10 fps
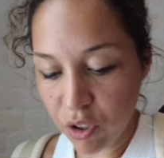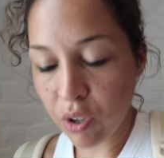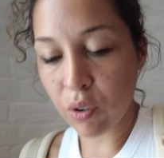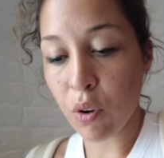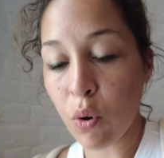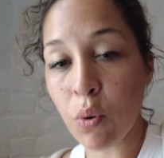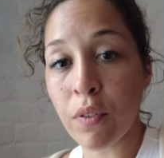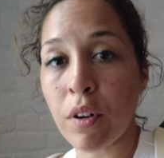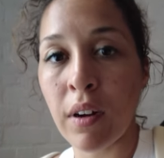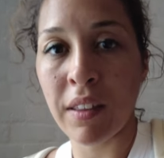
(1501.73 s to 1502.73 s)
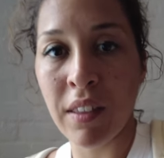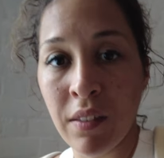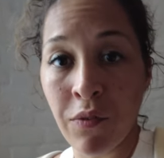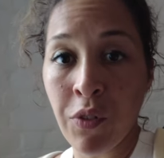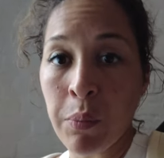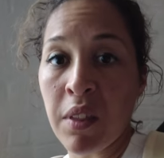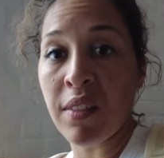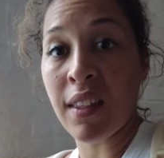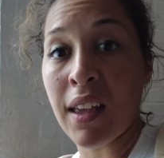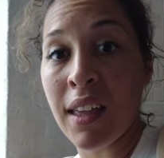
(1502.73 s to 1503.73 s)
took over, I think, from the
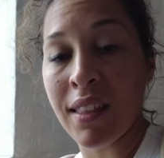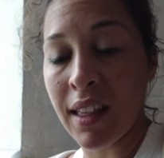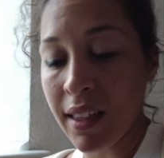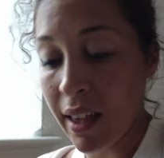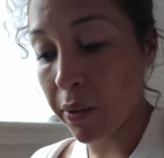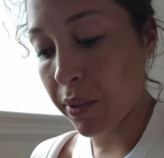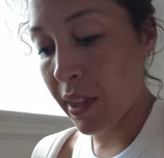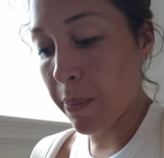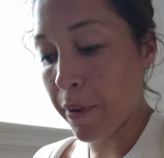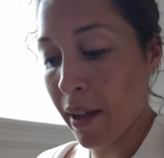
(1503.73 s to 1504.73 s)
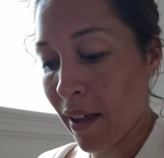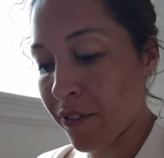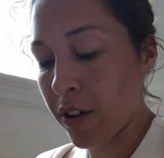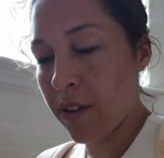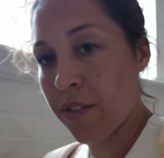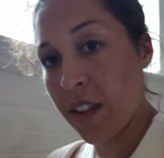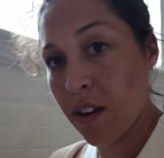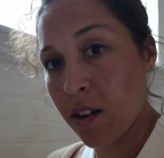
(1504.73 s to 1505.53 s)
second like housekeeper ever of St.